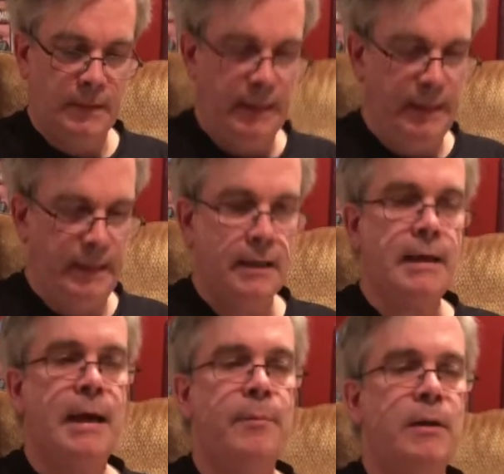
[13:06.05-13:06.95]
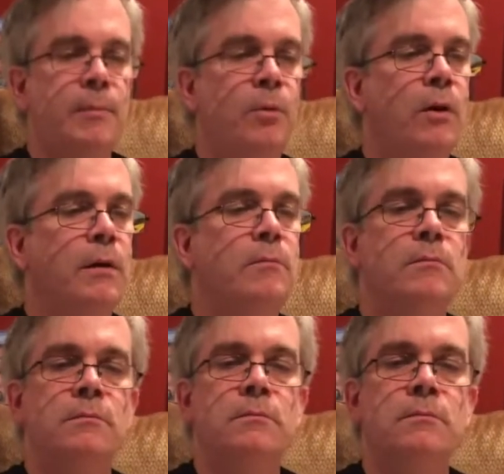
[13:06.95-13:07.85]
a copy I bought.
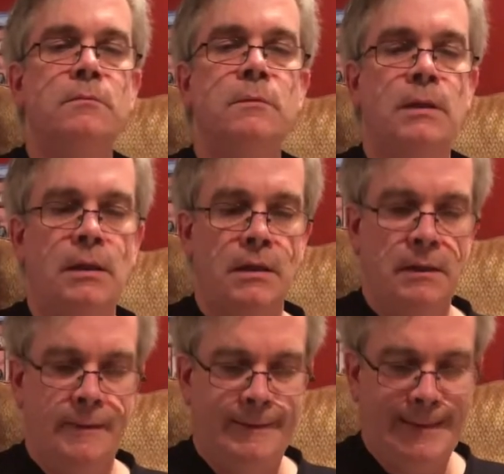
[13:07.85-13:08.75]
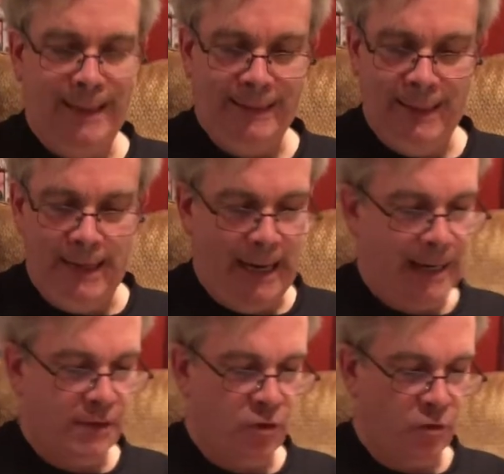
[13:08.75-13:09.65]
Not the
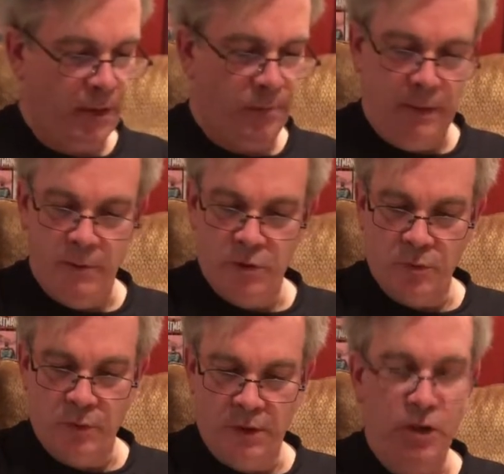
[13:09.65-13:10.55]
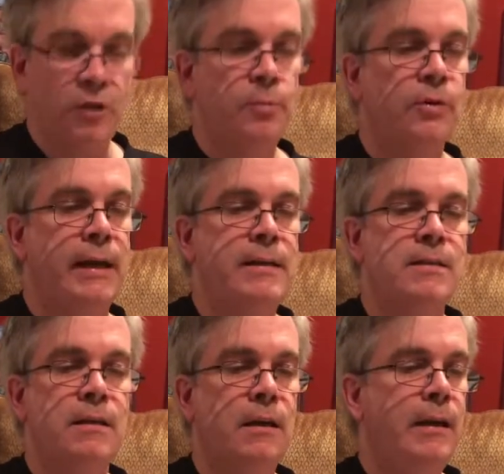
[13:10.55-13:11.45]
highest grade, but it was a really good price.